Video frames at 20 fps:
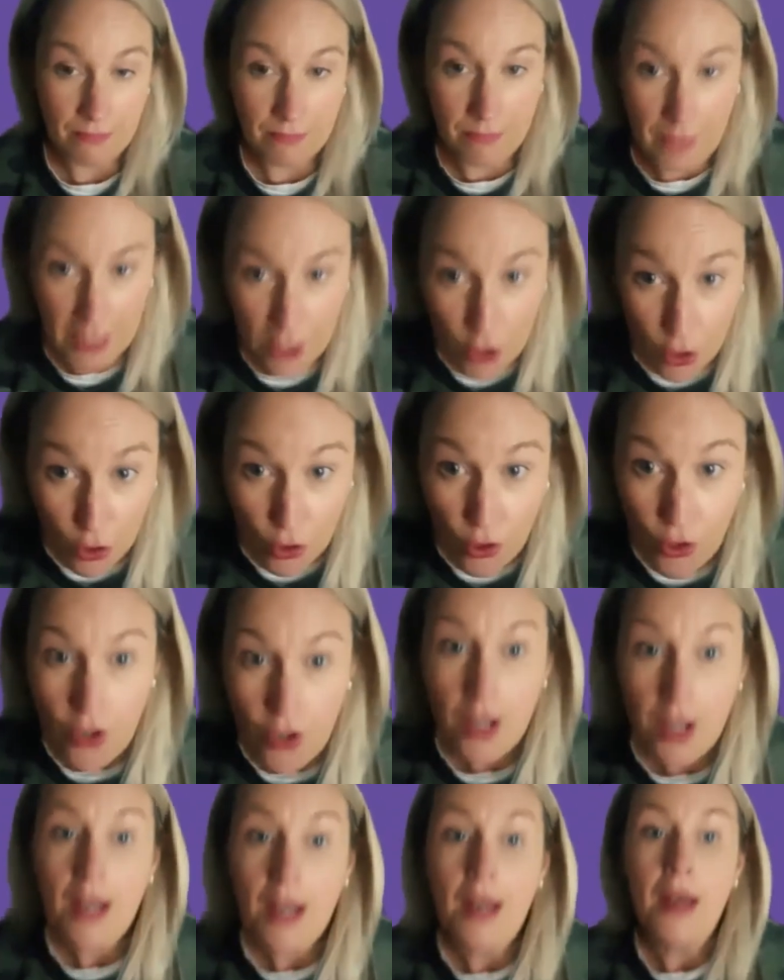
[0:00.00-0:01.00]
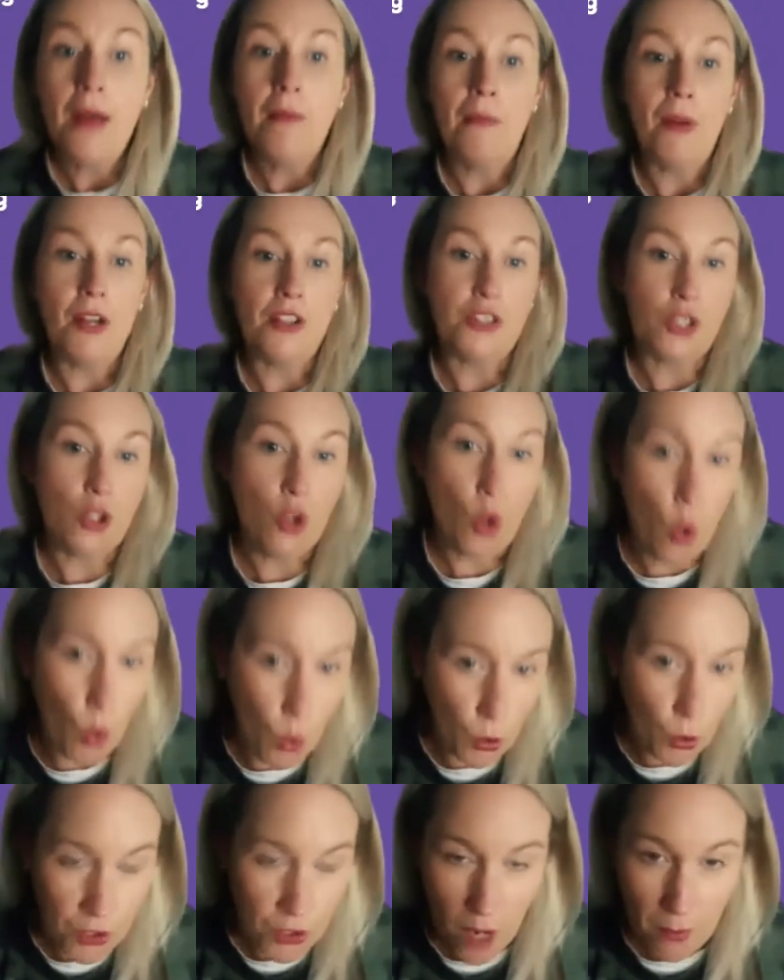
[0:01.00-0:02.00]
they do, but it's a
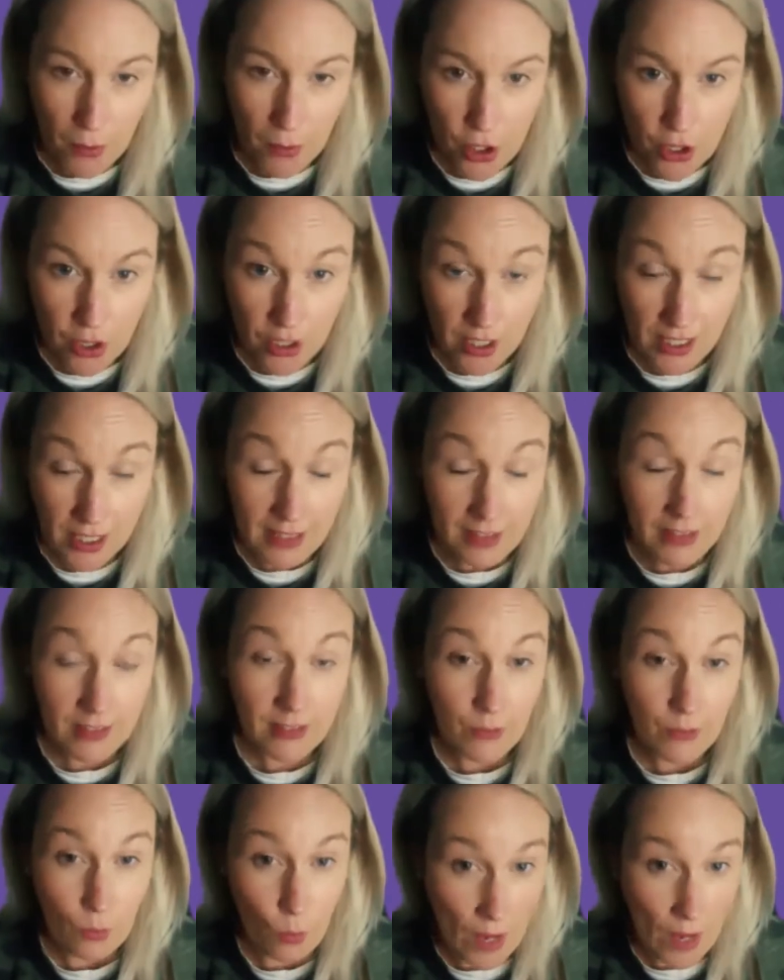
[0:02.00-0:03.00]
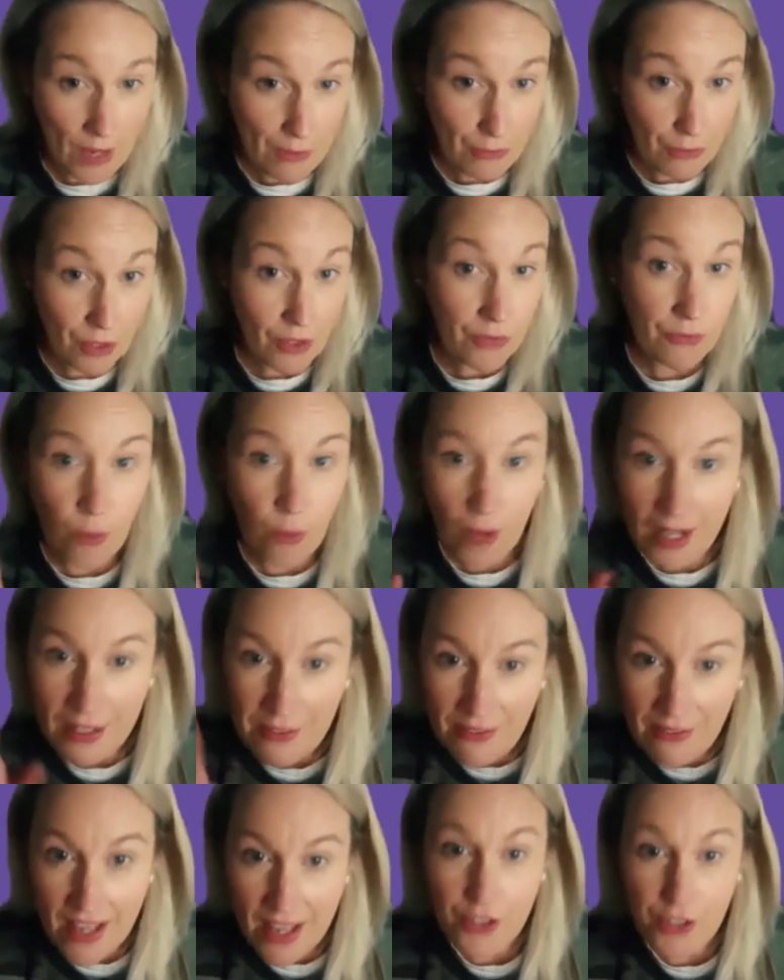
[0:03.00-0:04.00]
golden opportunity, wait for it, for
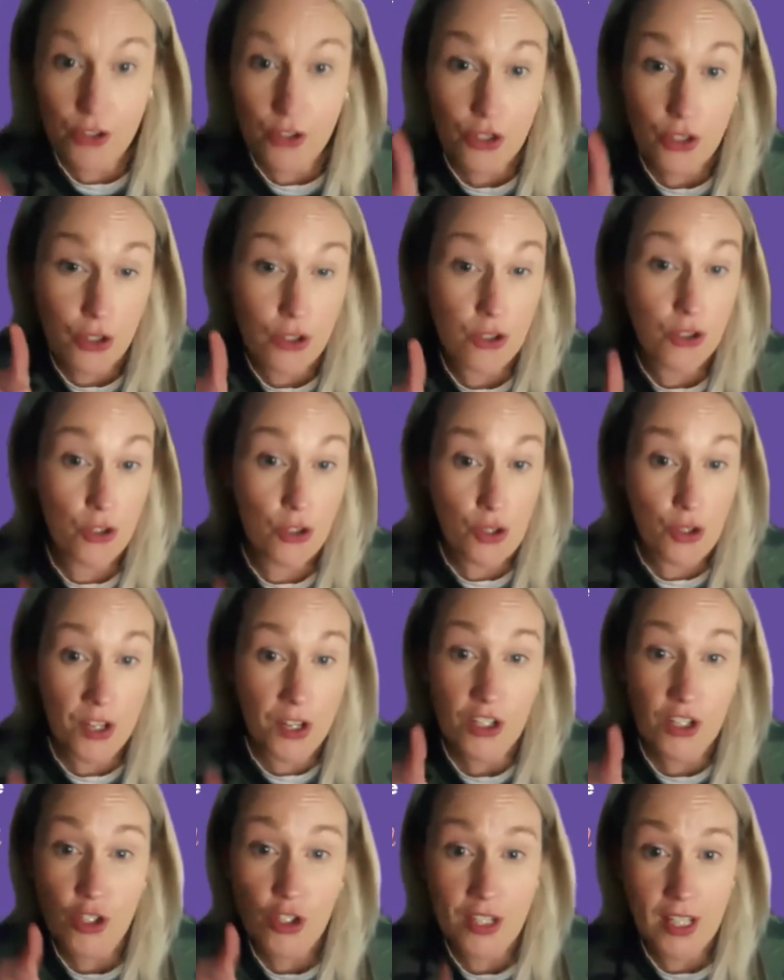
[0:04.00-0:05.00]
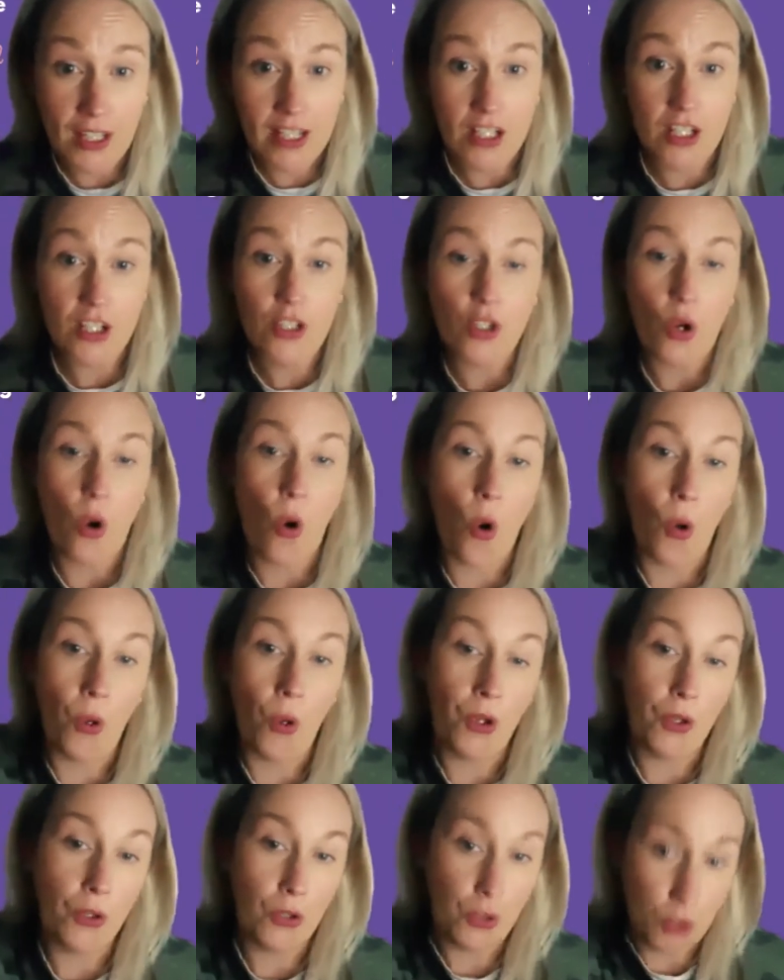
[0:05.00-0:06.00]
investors to do their due diligence
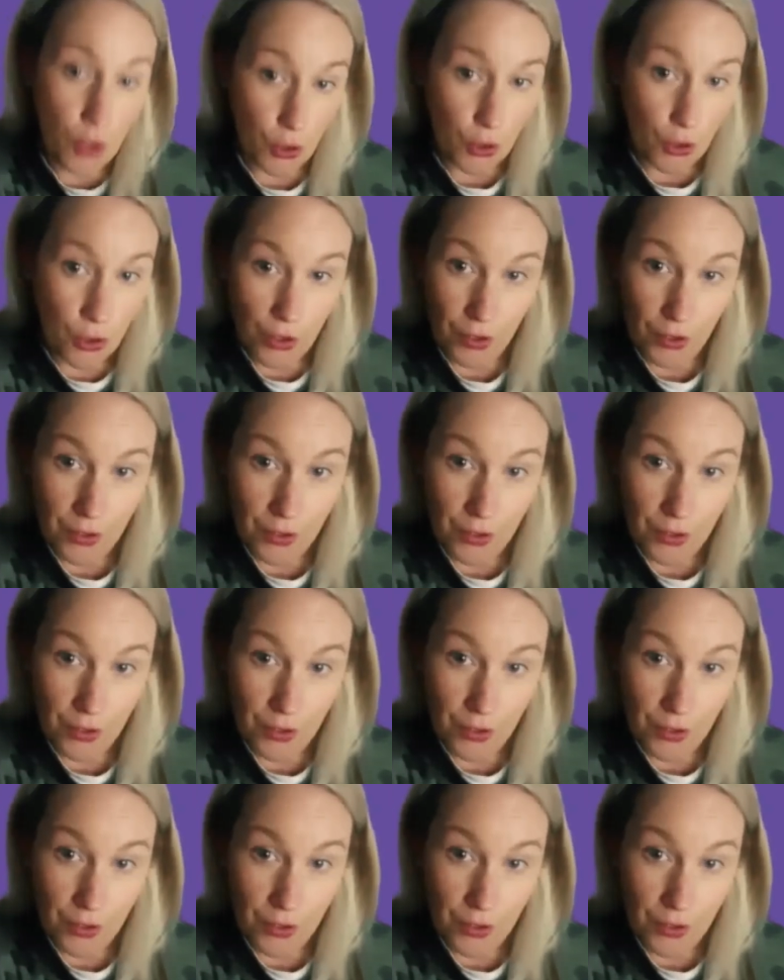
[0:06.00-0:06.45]
on you.